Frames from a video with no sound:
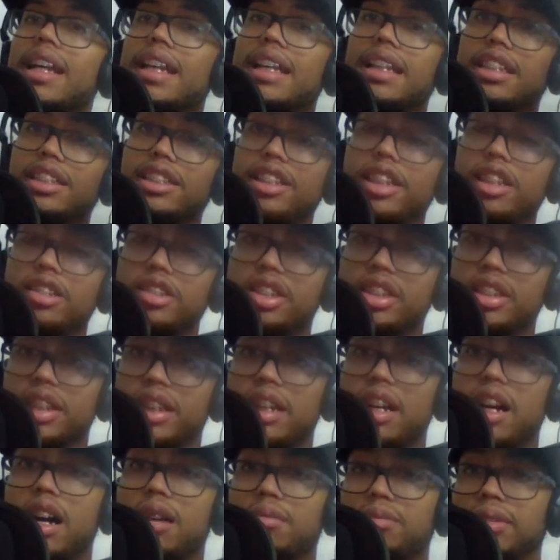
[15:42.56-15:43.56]
years to
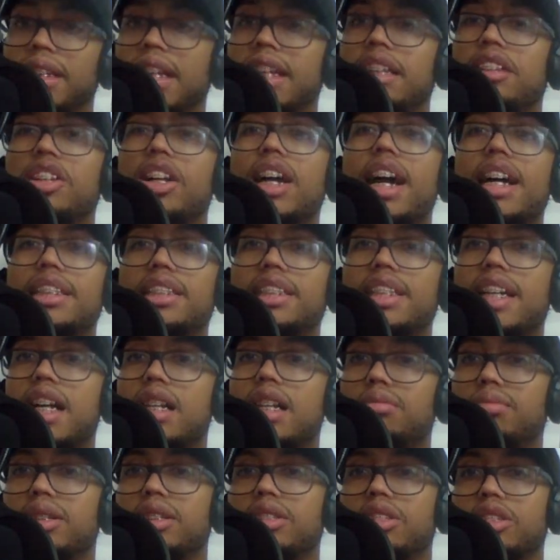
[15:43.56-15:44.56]
come. And then you got
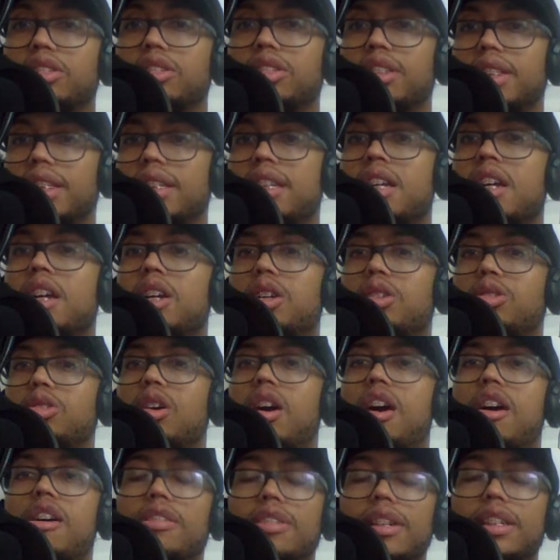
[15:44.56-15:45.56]
Tyler Bertuzzi, who
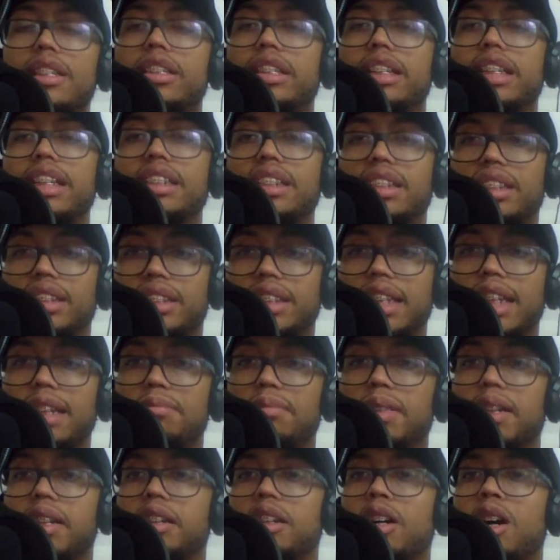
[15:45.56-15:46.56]
already leads the
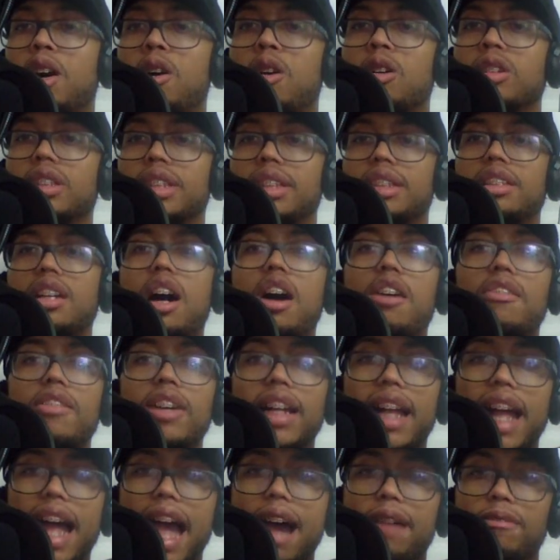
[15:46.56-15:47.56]
team in goals, is
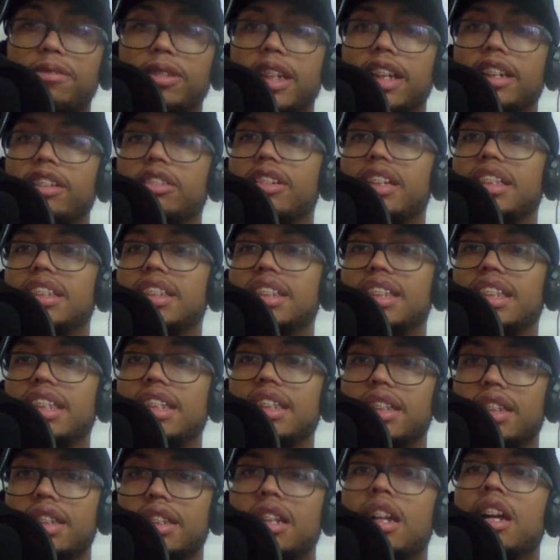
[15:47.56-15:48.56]
already having a great
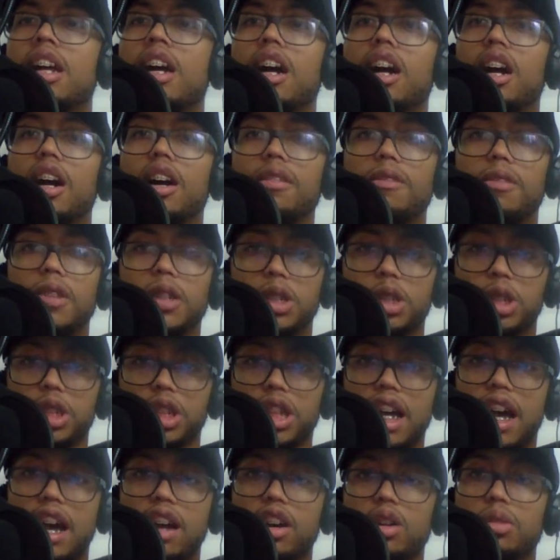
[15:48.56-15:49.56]
season for the
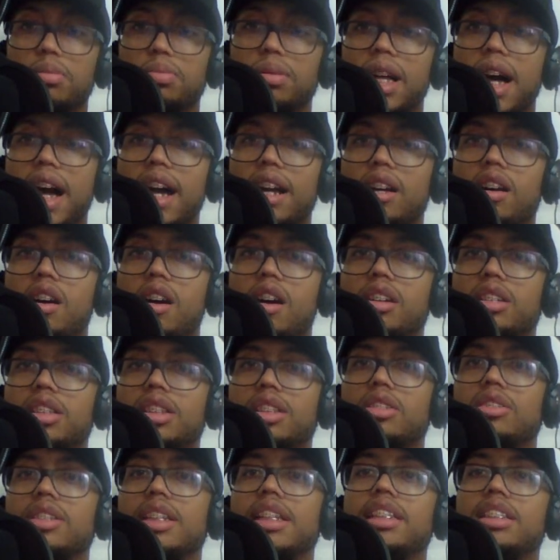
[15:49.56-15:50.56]
Chicago Blackhawks.
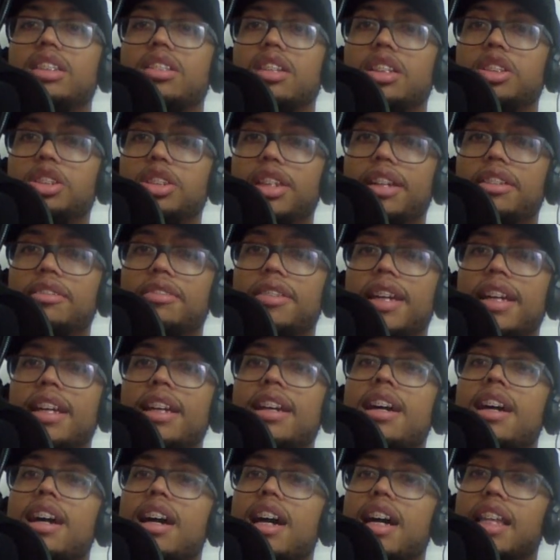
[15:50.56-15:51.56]
So he's going to
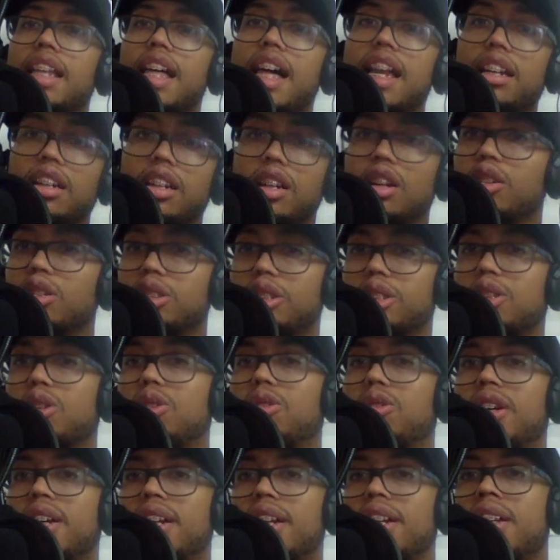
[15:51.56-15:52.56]
generate a lot of goal
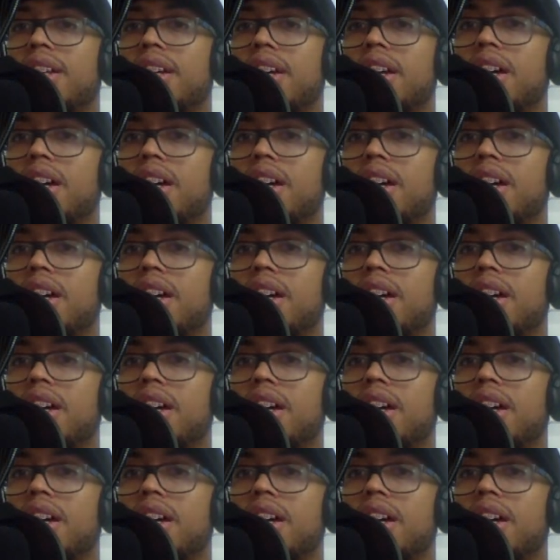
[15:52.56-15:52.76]
scoring